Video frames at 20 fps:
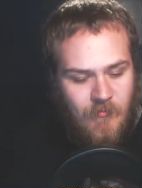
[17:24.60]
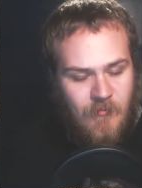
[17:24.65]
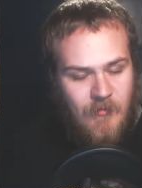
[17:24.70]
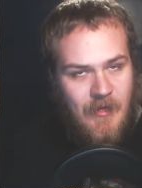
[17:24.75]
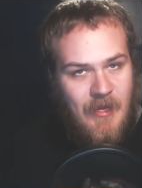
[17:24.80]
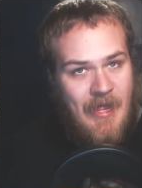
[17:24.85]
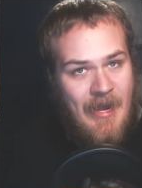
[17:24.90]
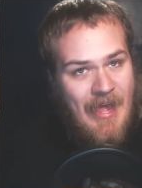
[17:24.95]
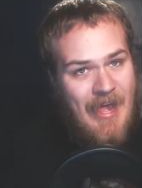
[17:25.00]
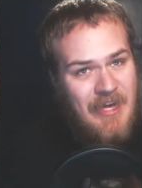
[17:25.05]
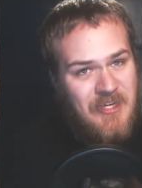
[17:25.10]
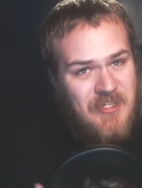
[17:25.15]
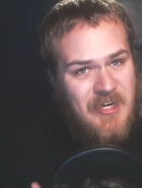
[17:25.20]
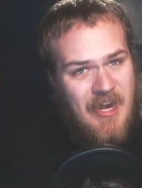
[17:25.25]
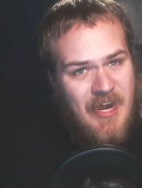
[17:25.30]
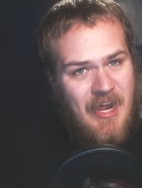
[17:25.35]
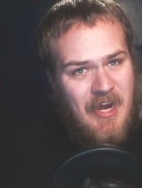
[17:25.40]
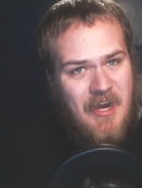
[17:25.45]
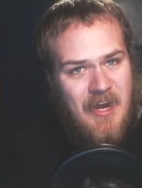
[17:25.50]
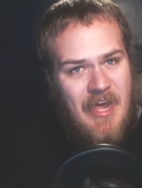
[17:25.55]
And I actually
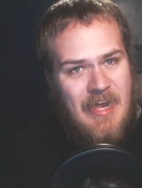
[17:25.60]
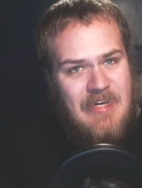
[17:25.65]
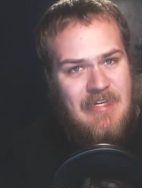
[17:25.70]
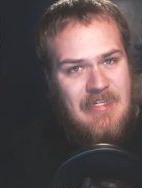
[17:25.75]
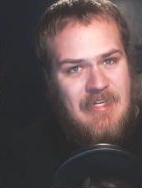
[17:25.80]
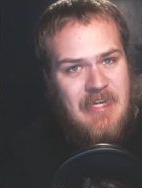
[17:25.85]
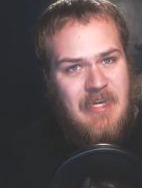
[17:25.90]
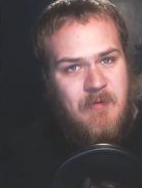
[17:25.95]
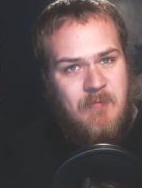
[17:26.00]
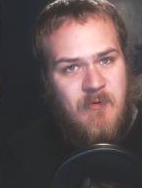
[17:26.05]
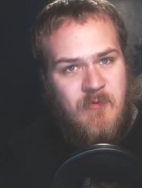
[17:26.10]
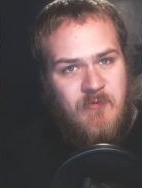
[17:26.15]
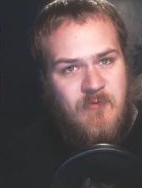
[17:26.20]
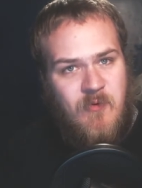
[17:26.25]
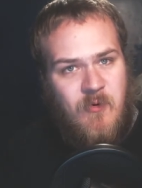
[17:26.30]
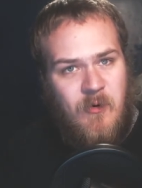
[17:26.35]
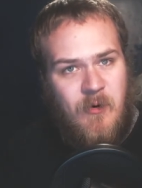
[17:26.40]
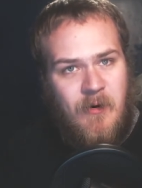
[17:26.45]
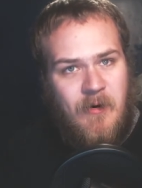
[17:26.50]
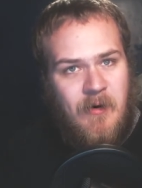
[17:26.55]
had an idea
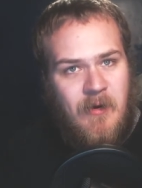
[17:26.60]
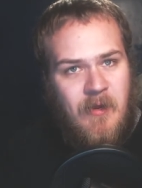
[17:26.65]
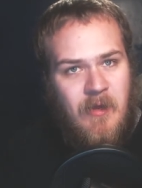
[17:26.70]
before